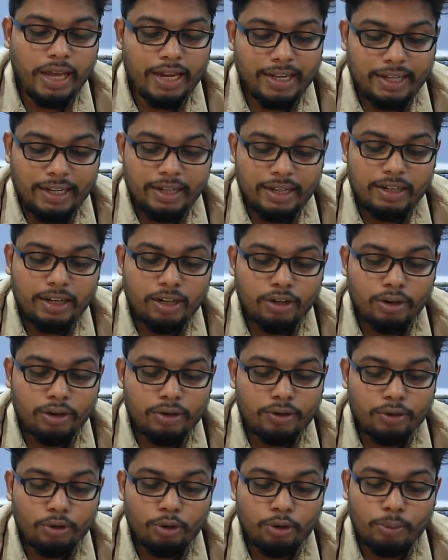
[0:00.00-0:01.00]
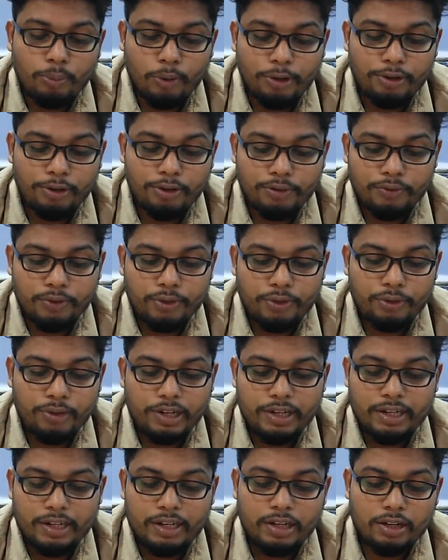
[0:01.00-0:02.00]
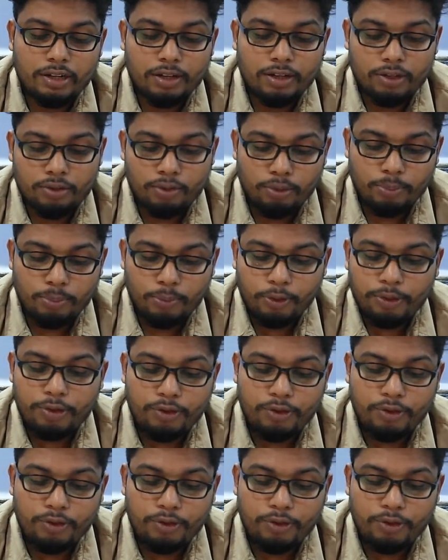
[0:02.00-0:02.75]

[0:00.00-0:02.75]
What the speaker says: internal control point of view, internal control